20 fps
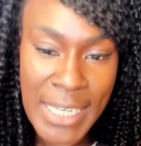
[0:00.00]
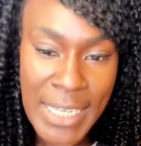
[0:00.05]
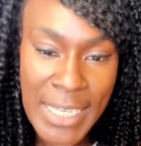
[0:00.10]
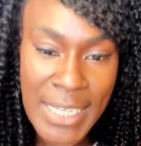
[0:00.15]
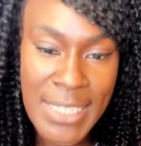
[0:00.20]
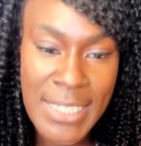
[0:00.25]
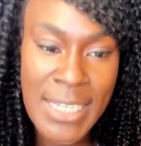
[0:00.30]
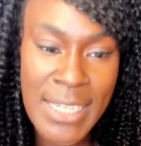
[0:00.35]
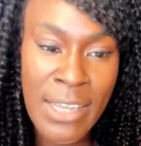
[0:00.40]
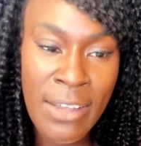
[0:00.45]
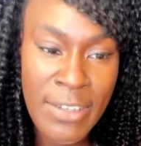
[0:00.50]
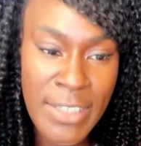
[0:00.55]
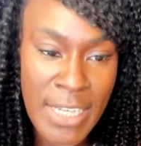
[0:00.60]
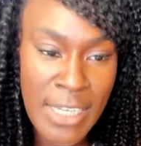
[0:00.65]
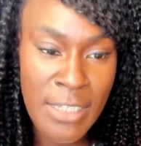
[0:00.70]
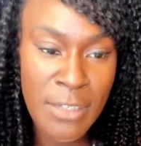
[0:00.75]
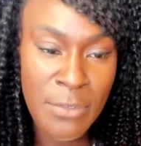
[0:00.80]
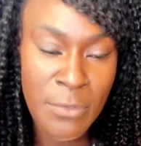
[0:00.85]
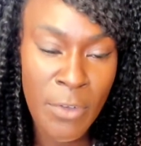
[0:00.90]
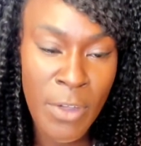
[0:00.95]
easily
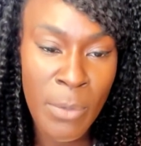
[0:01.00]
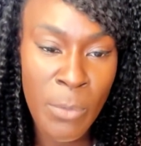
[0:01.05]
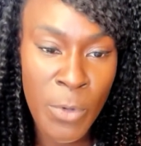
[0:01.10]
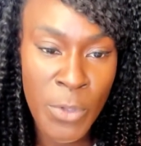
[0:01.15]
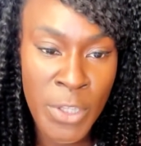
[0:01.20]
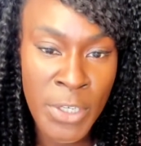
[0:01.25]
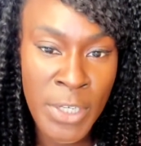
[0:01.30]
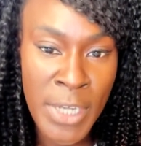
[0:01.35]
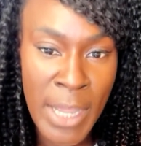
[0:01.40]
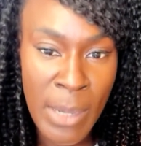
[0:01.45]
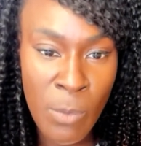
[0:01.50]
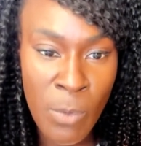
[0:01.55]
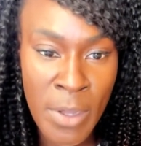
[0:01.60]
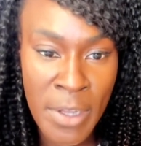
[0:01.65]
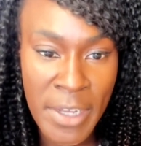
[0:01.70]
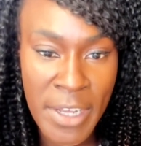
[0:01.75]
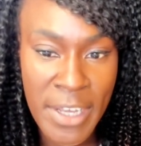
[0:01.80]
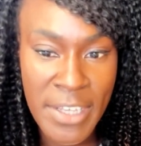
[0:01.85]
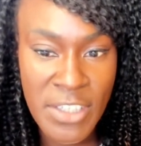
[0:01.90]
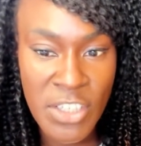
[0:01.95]
identify what the
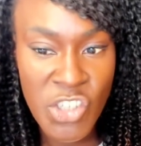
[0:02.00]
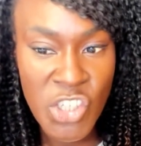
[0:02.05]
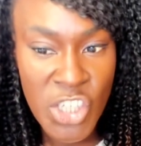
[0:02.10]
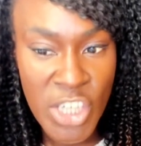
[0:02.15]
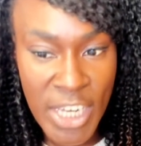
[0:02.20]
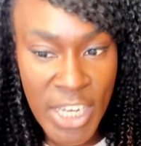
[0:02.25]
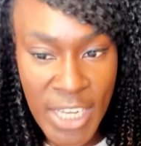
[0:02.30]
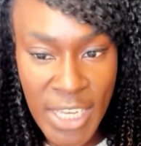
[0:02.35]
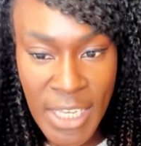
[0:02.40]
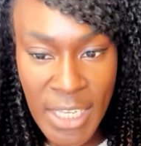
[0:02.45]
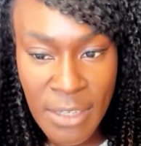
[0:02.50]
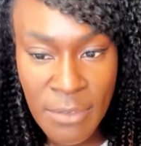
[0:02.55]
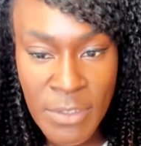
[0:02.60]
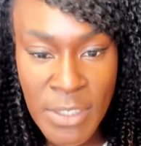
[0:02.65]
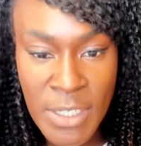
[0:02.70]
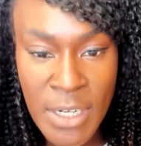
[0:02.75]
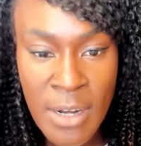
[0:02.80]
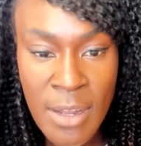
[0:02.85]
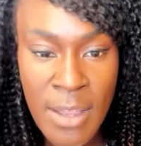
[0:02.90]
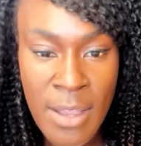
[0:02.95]
network has achieved,